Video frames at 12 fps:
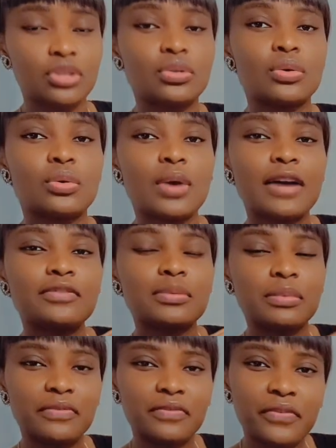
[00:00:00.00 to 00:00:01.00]
So you have
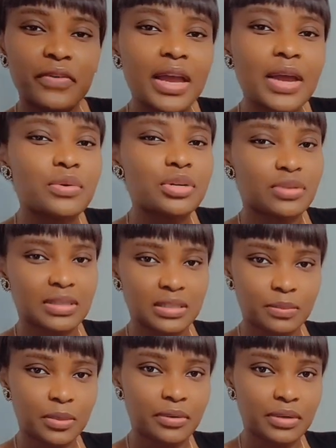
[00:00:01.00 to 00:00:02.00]
to be very
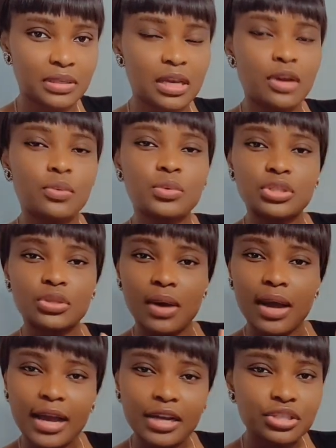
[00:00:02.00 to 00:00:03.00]
transparent with
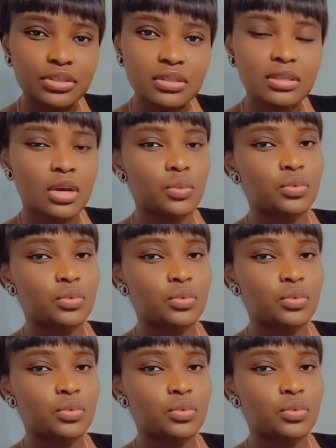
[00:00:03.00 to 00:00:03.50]
your actions,